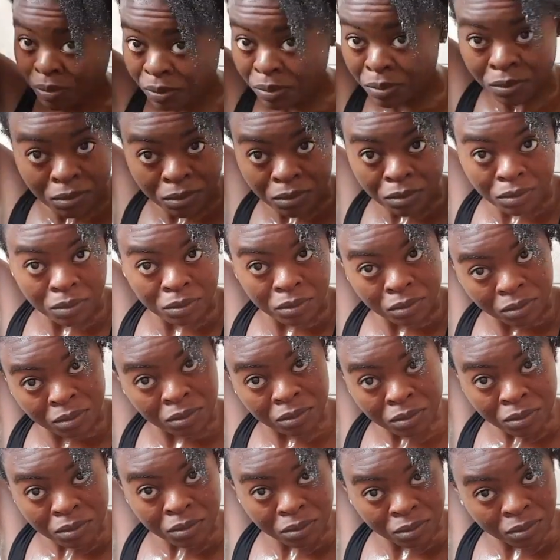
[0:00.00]
so
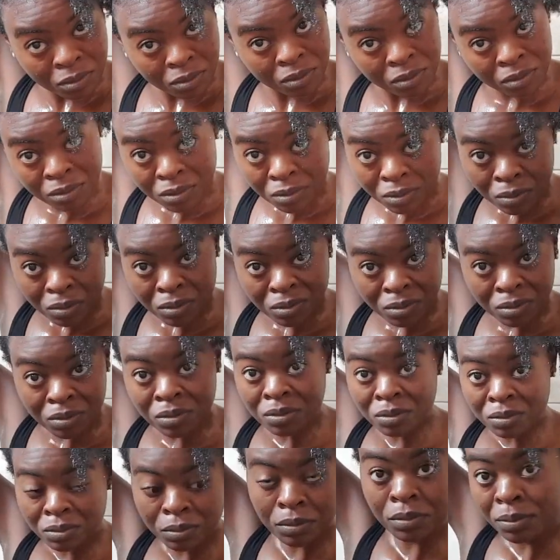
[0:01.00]
make sure you have your
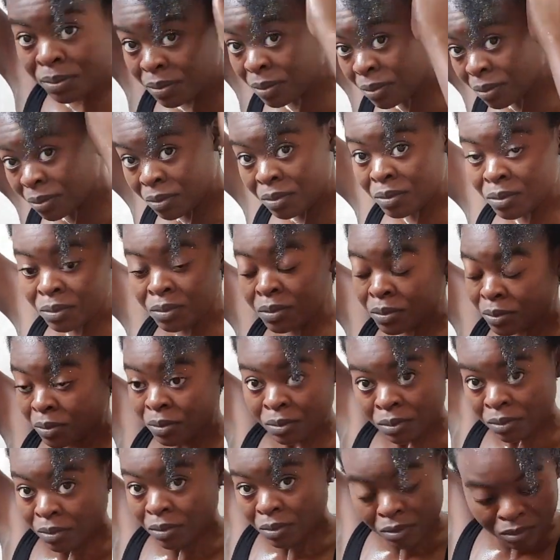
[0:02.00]
parting right. I like to go
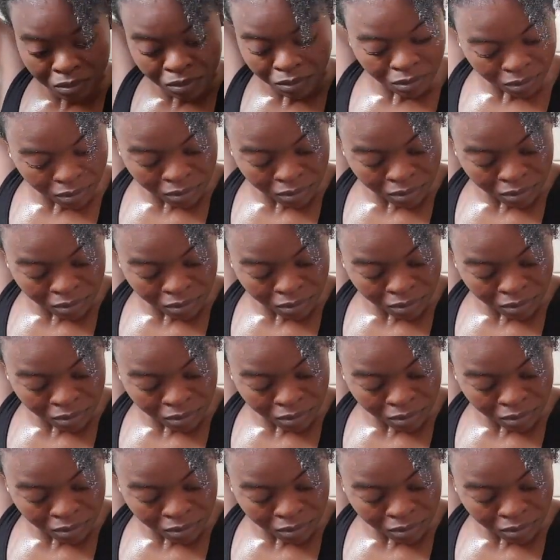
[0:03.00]
for a middle